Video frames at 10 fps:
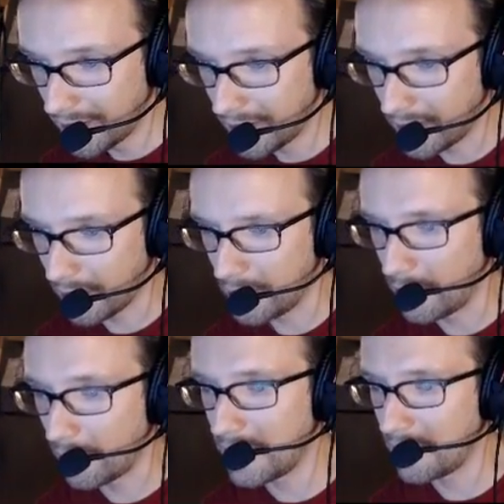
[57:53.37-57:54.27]
The
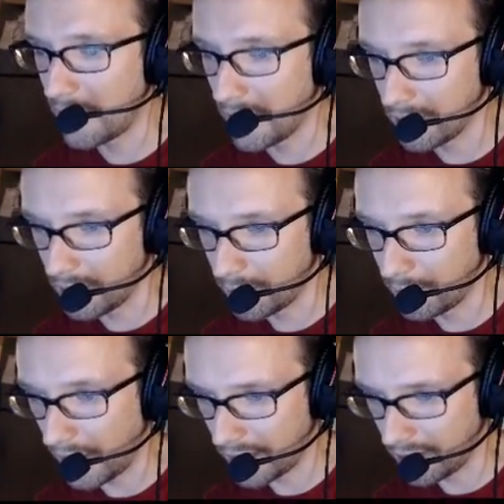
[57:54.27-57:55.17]
Arnorian
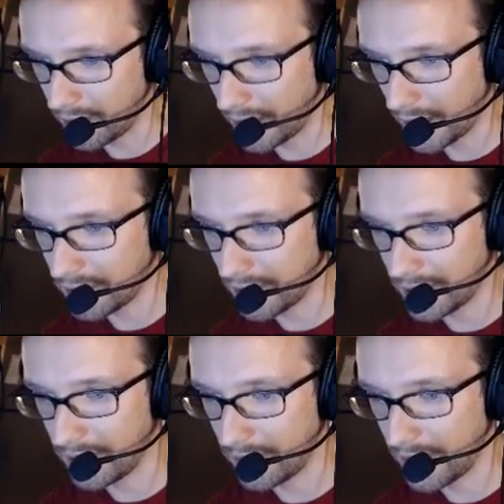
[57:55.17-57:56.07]
biome. I do not
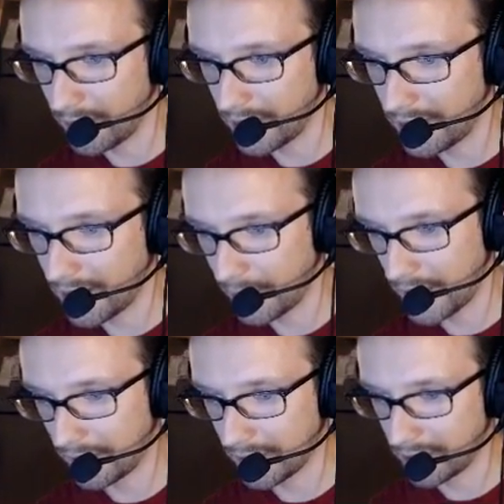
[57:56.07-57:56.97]
know that one. I'm going to
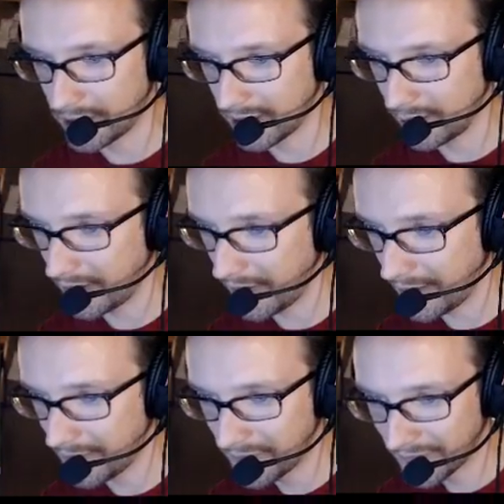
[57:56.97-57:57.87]
have to go check up on
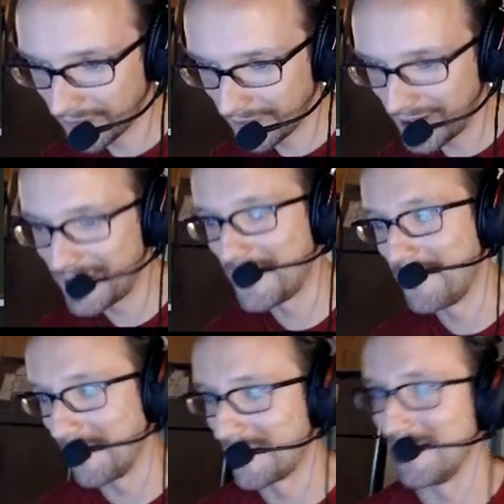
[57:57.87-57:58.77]
that. Don't
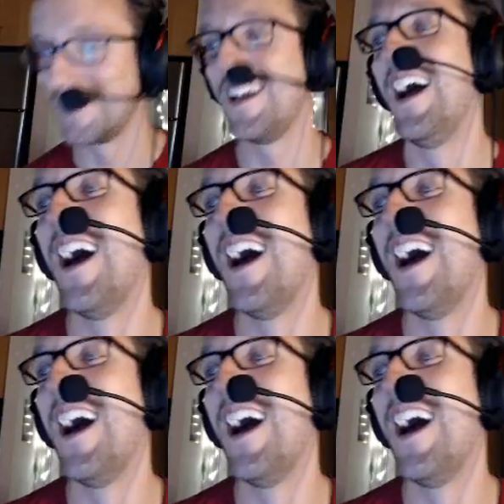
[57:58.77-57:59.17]
worry, Chris.